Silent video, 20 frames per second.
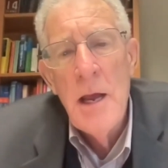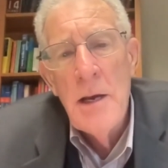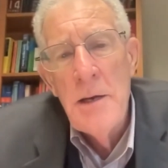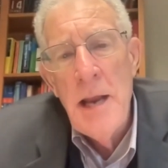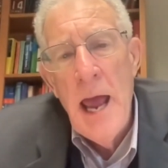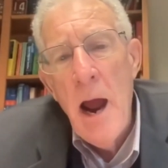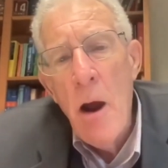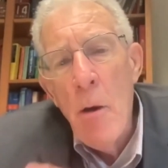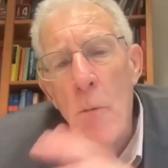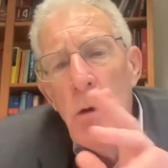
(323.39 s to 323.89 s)

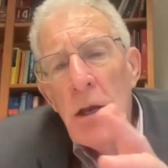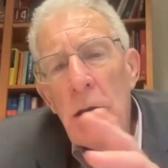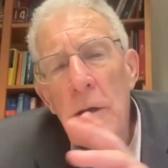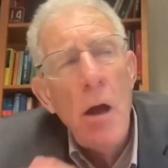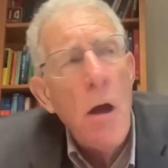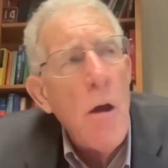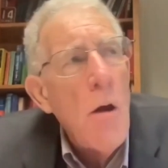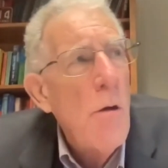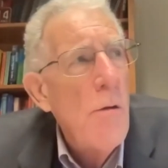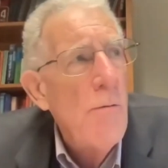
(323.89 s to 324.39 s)
Now we
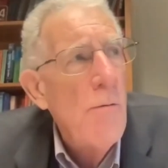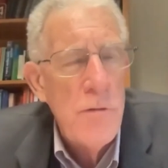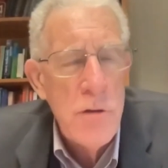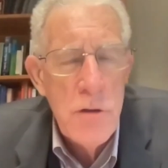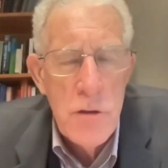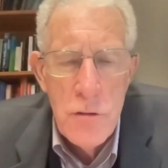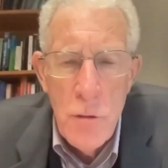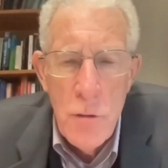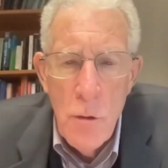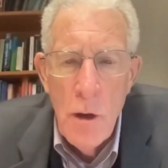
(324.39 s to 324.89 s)
know for
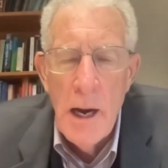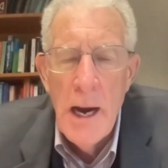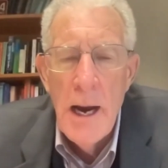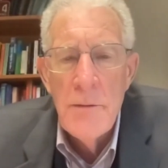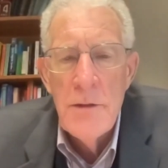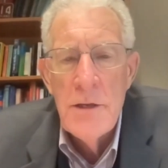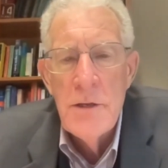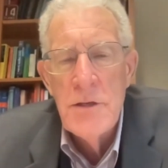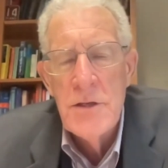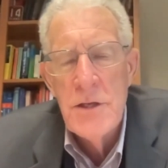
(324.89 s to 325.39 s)
sure
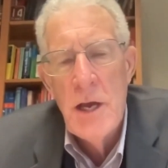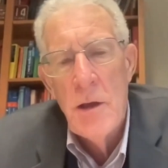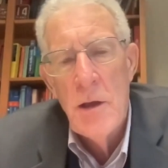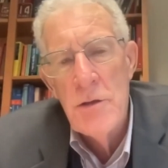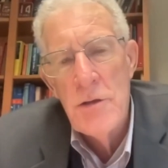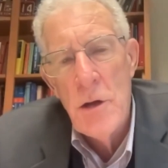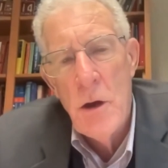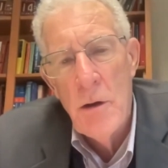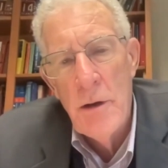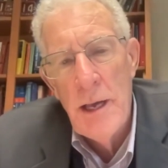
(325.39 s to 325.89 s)
how these
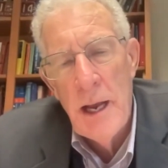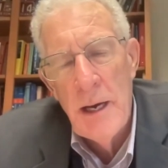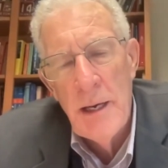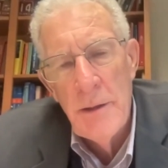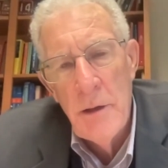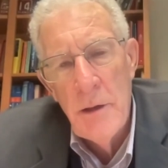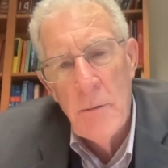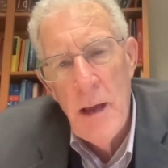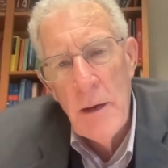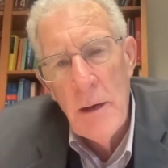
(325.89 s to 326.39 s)
cells are
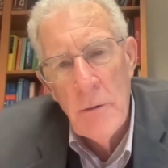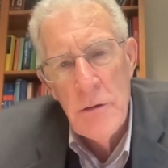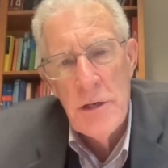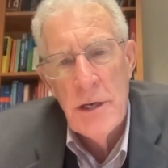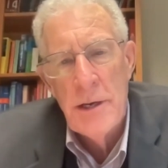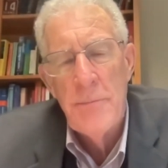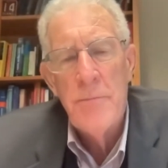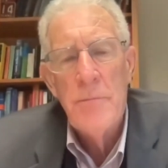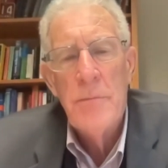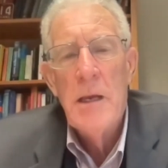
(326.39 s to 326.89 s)
getting their
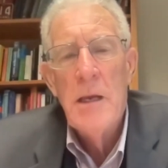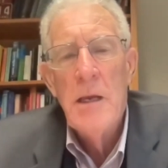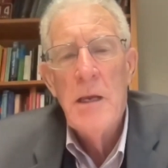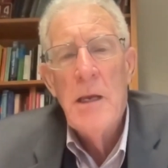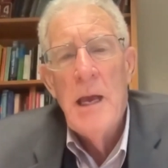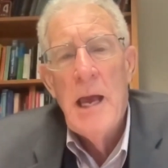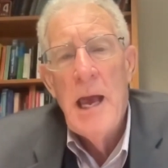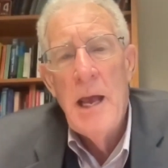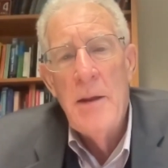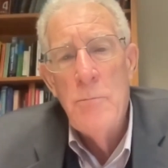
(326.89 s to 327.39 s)
energy,
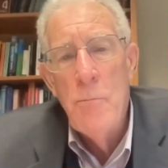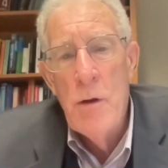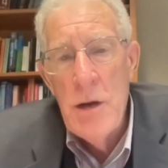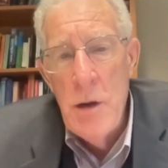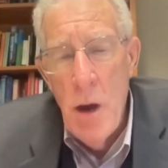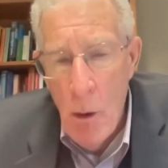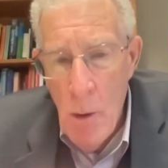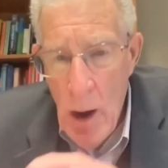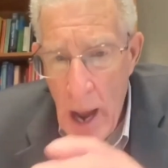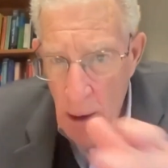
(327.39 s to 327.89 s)
and we
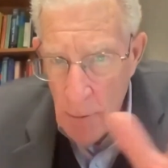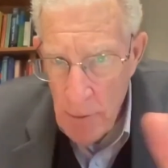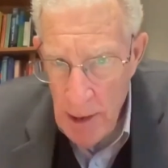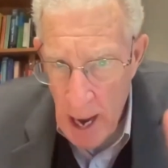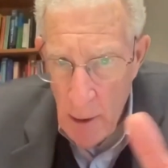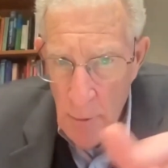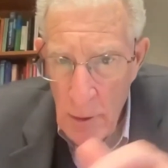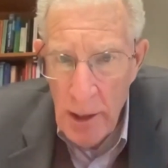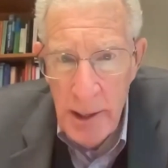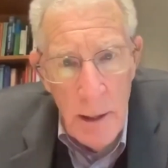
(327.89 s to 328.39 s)
know how
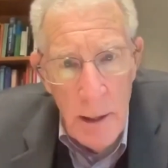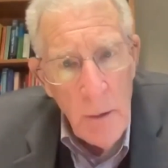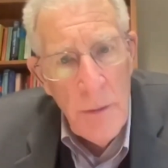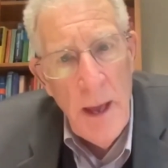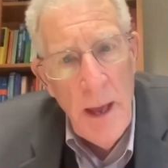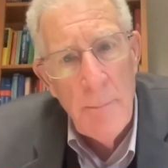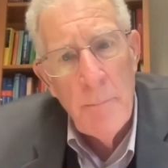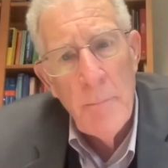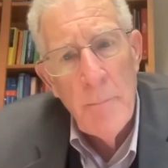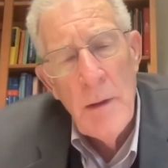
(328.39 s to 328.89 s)
now to kill
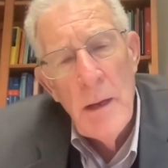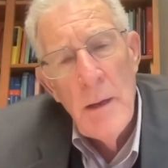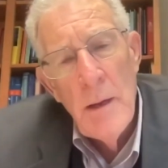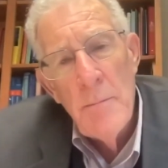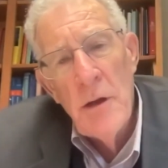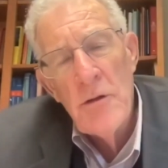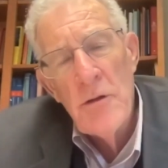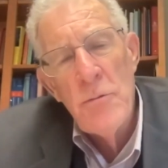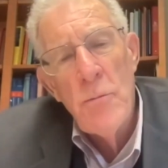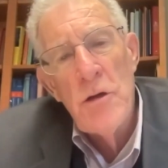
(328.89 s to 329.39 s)
them,
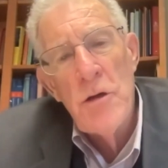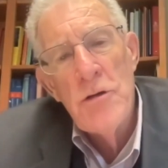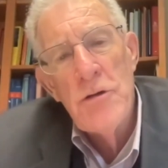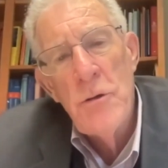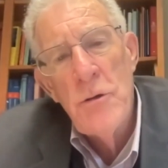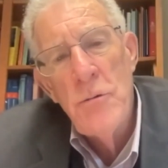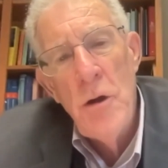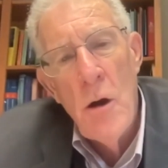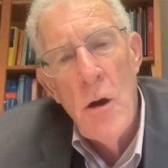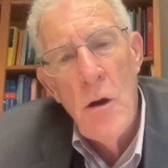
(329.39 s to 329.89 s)
because once
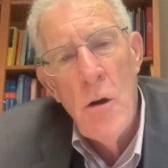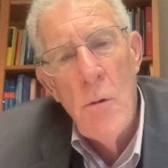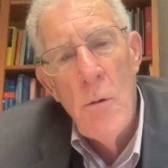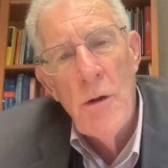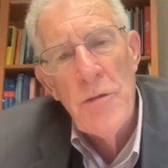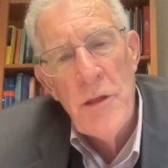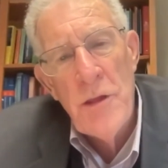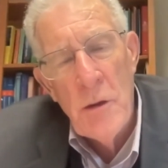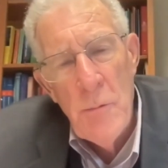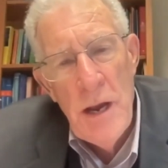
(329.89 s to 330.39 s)
you know
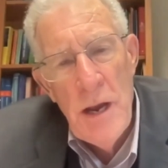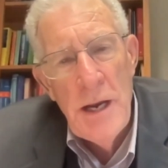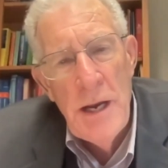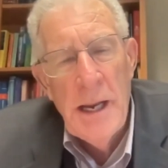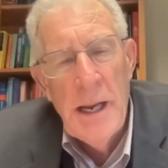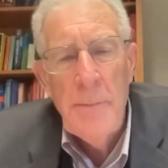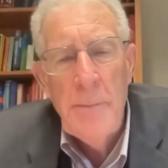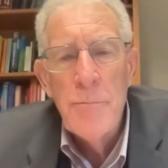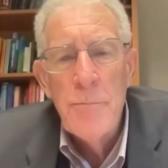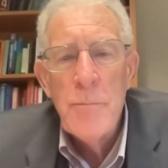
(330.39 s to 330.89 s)
what they're
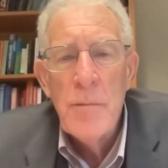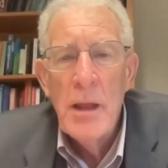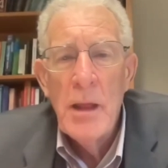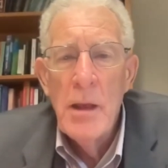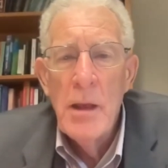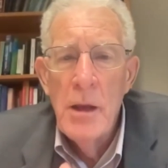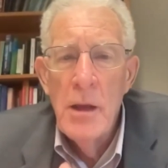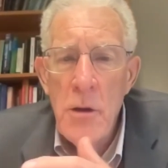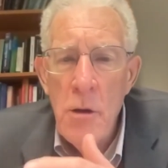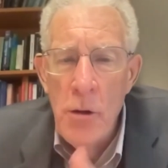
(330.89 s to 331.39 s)
eating,
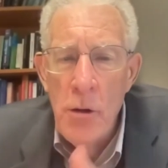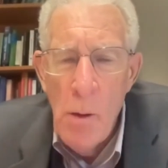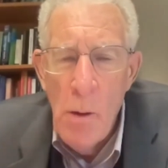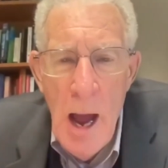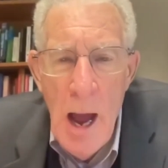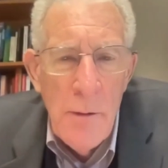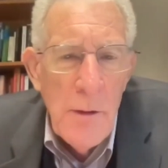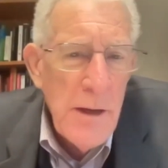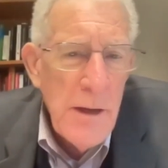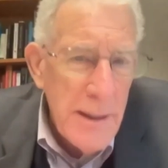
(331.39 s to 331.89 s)
you know
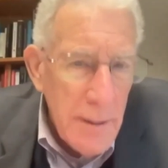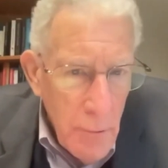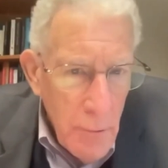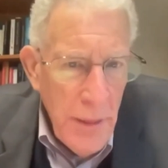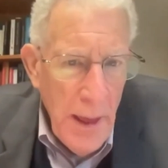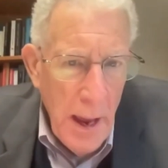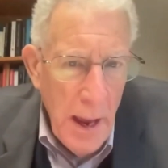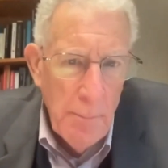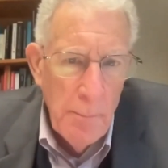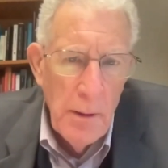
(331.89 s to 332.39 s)
how to kill
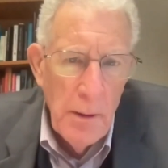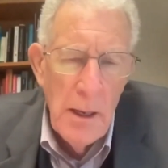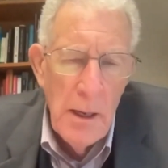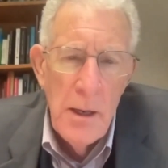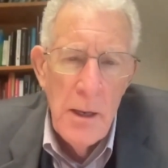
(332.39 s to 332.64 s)
them.